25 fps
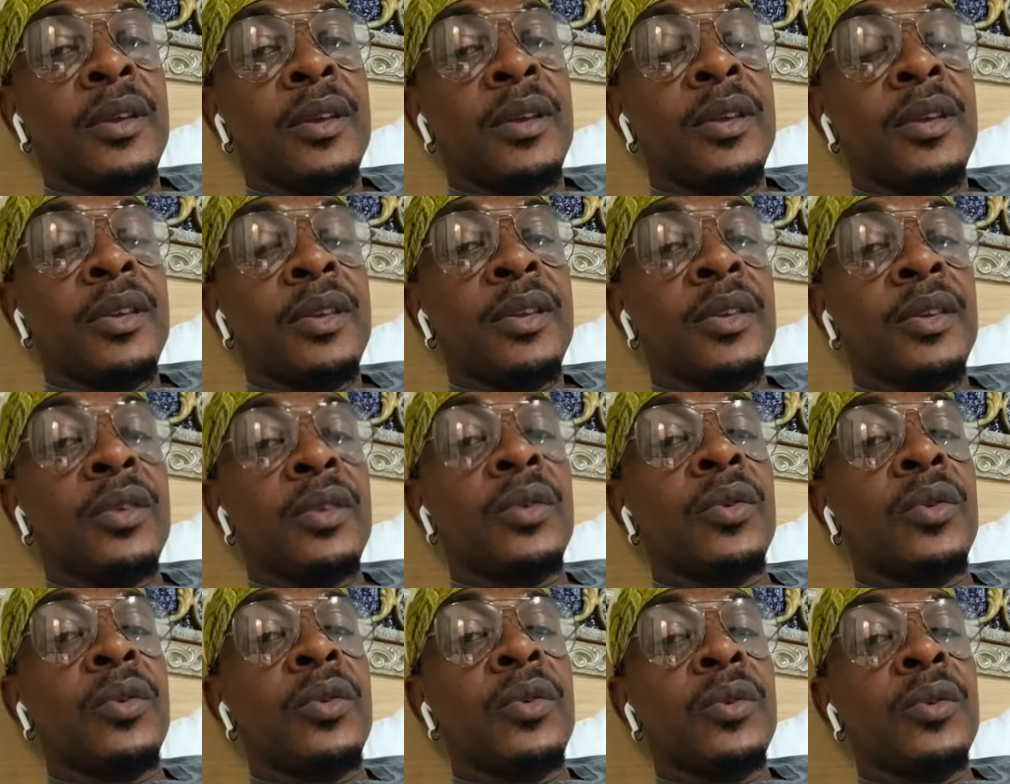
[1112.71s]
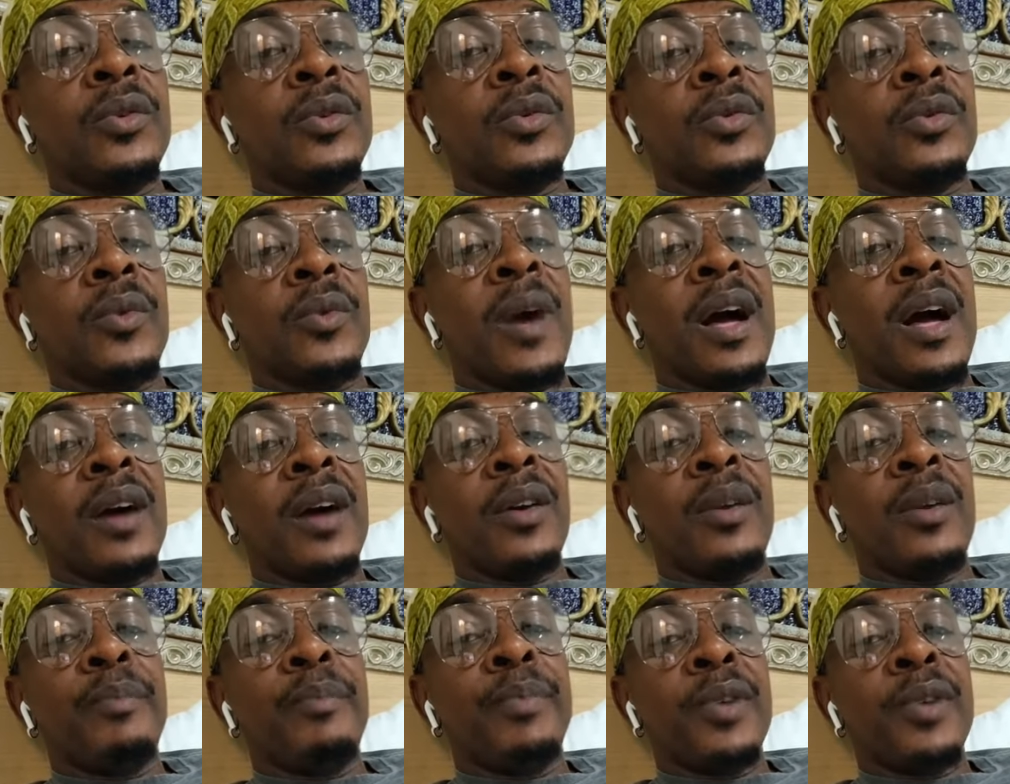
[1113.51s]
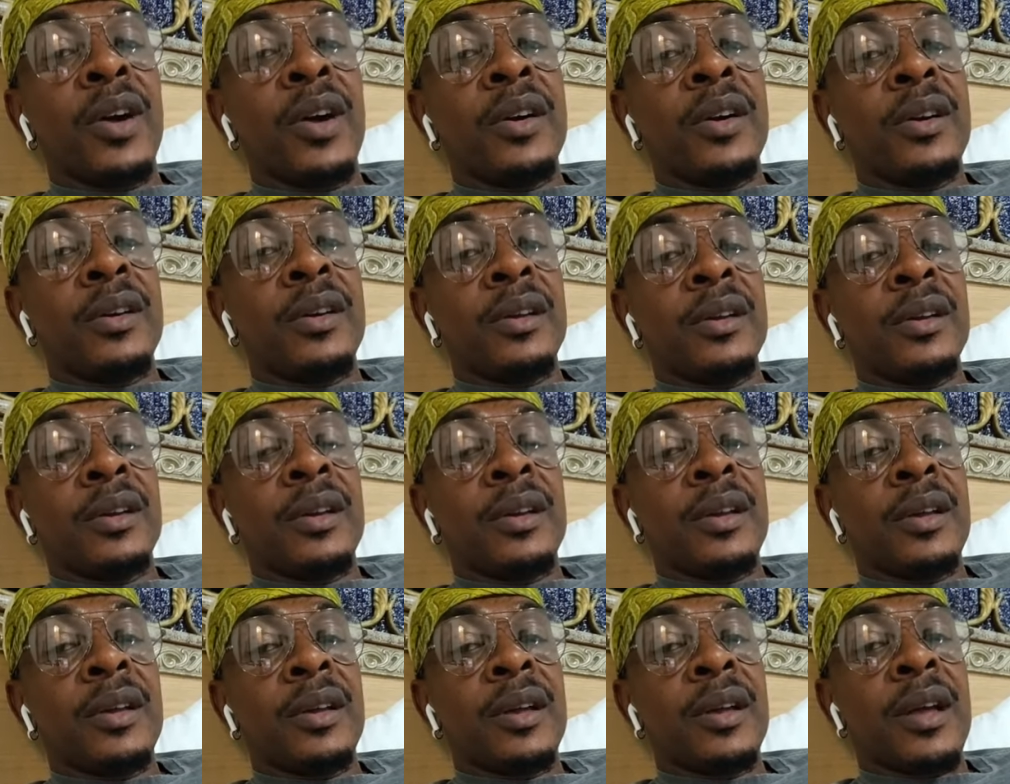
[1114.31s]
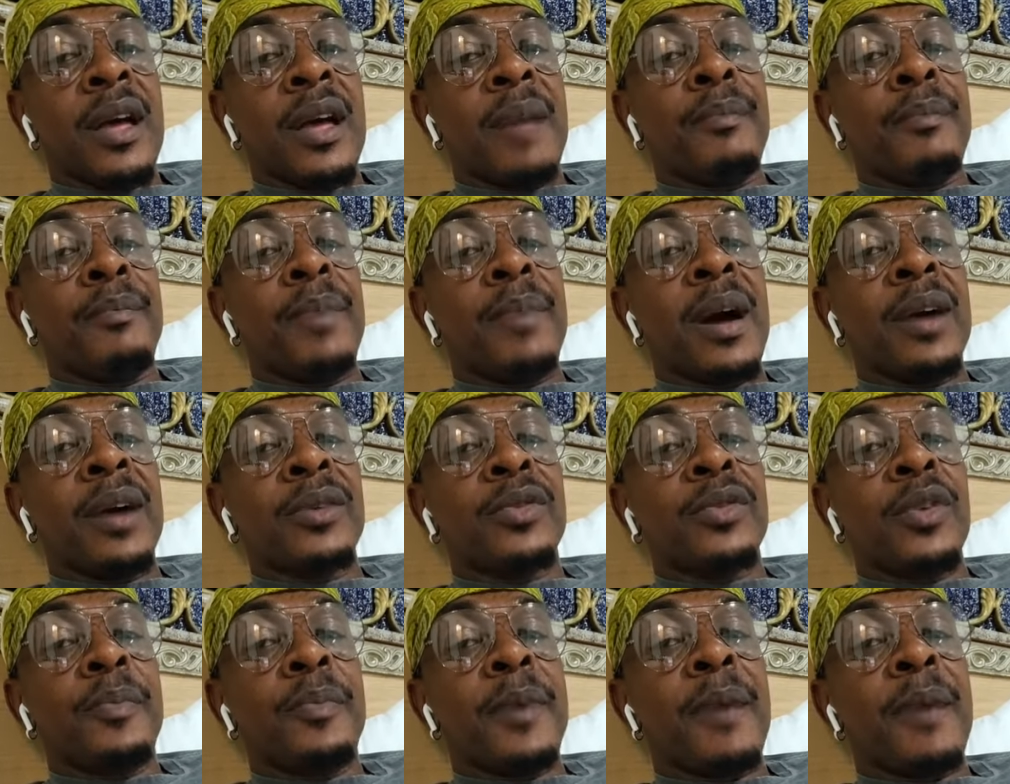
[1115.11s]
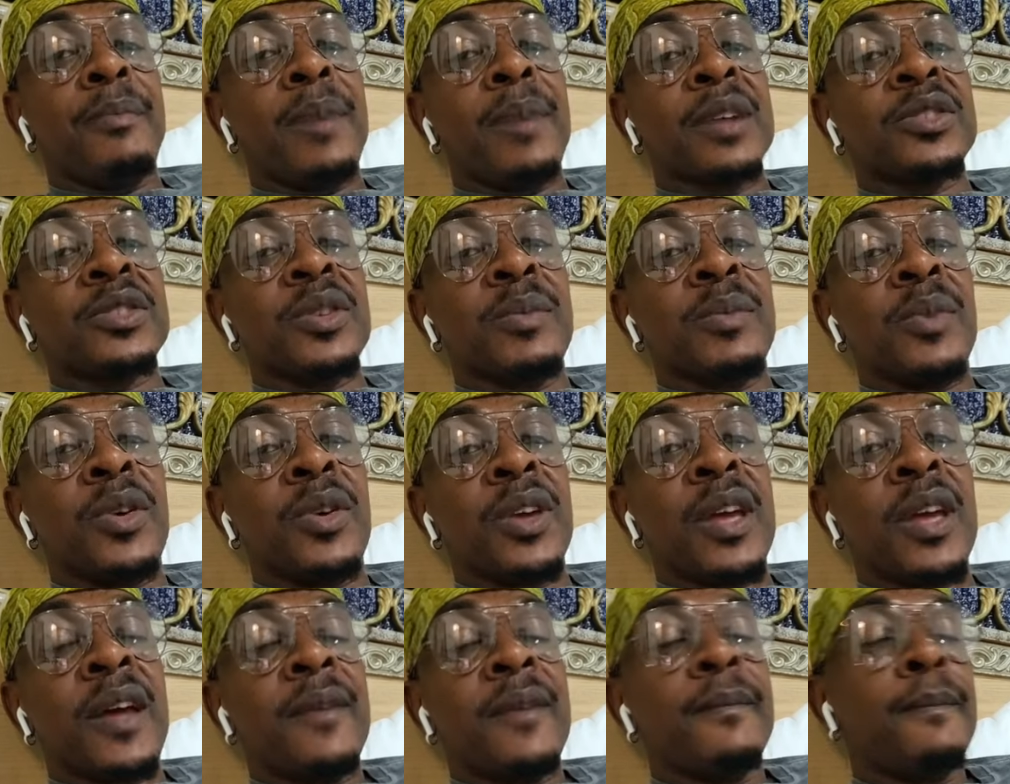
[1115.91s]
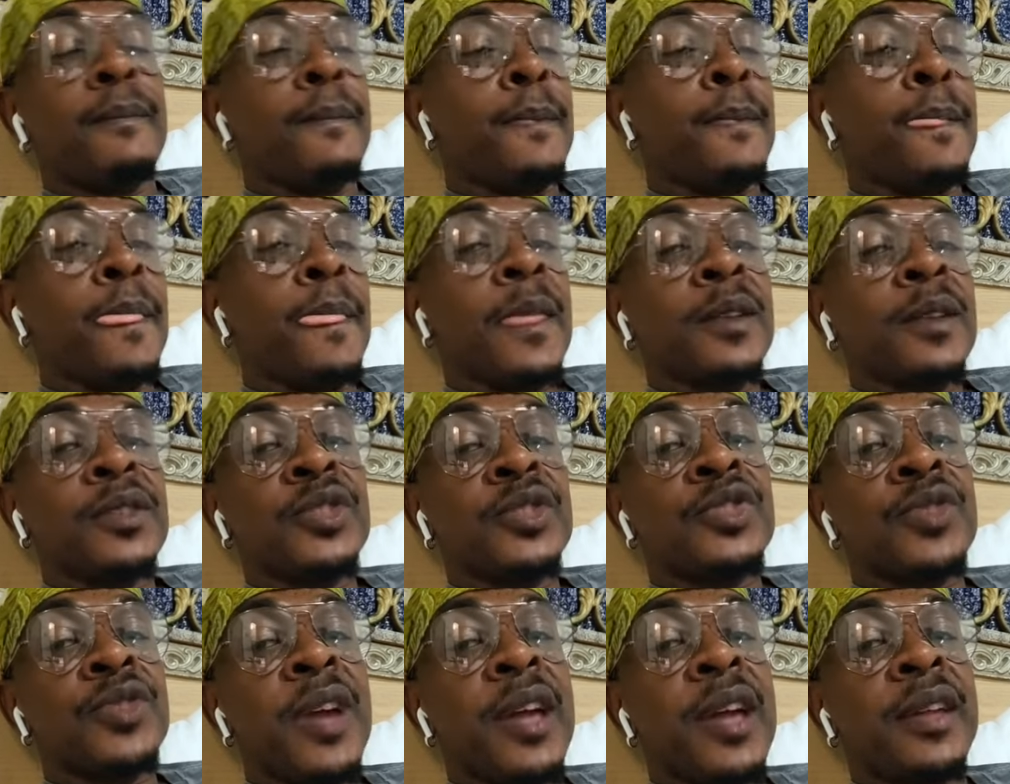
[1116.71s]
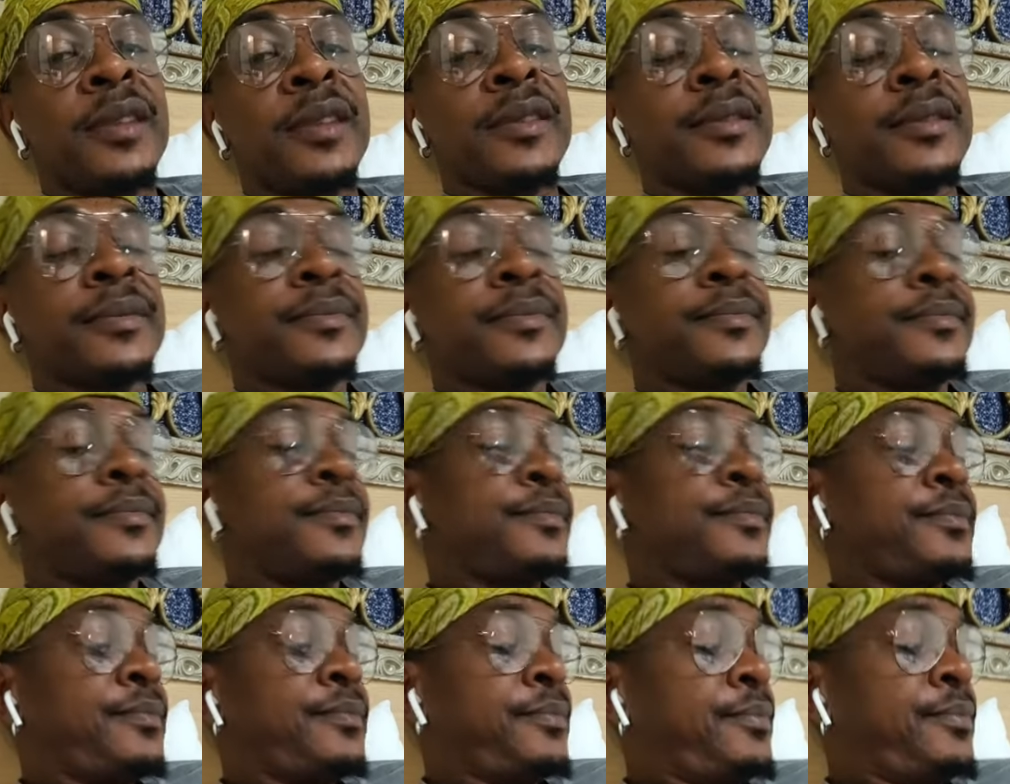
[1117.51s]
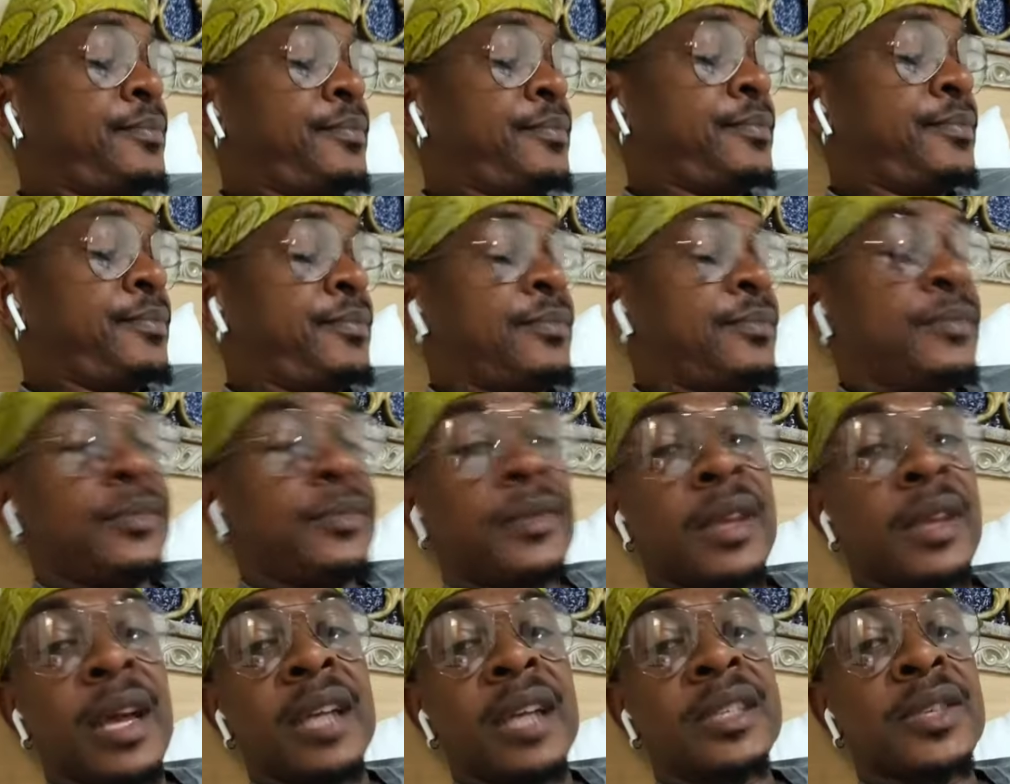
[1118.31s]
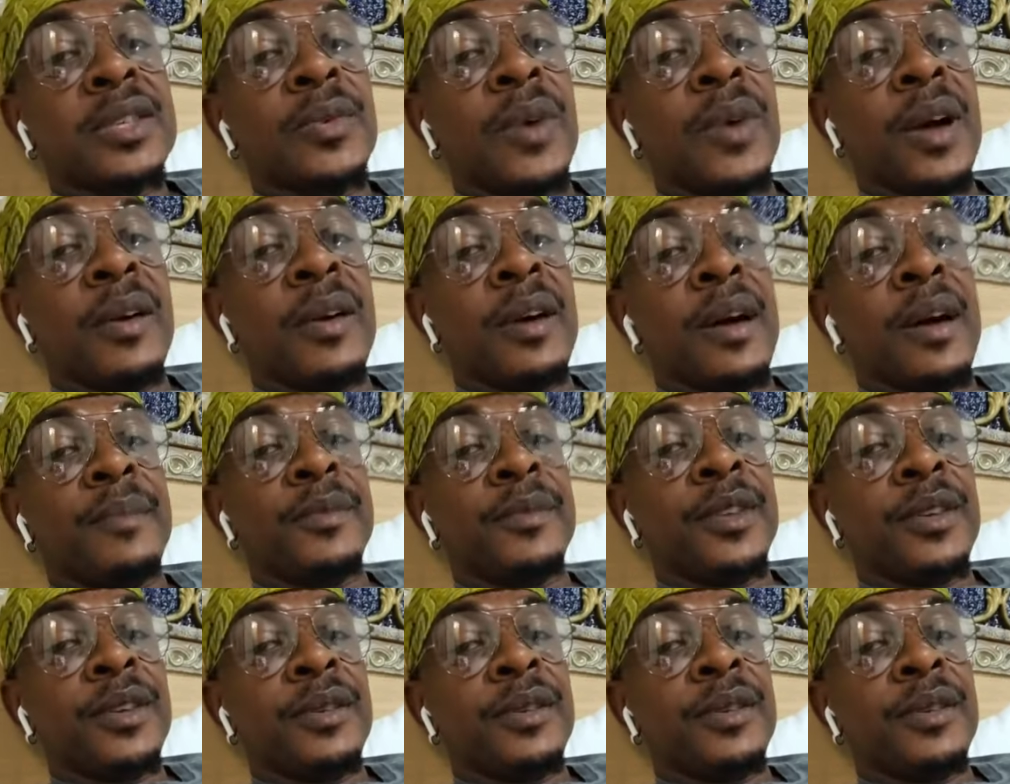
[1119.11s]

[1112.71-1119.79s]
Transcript: You want to go broke and bankrupt and mash up boy? Yeah? Try it. And see what going to happen to you.